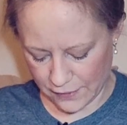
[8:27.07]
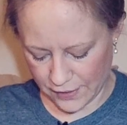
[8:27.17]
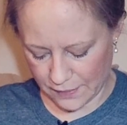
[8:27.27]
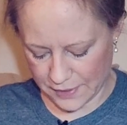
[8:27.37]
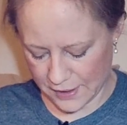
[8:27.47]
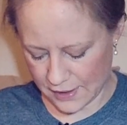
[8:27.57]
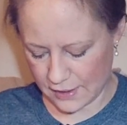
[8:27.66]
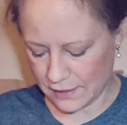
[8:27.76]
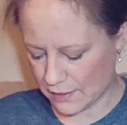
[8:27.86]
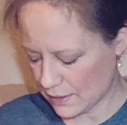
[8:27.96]
of an update
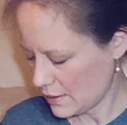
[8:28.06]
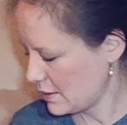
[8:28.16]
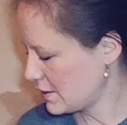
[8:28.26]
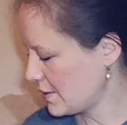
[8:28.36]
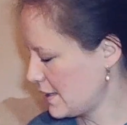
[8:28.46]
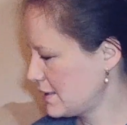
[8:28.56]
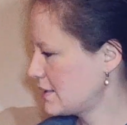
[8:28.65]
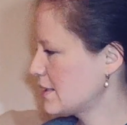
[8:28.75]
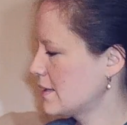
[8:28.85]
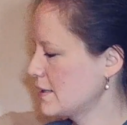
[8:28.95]
on. So I
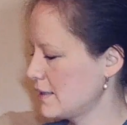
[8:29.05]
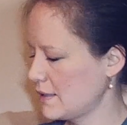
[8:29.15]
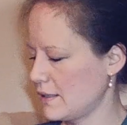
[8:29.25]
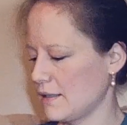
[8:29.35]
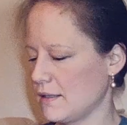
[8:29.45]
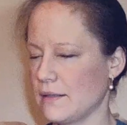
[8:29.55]
started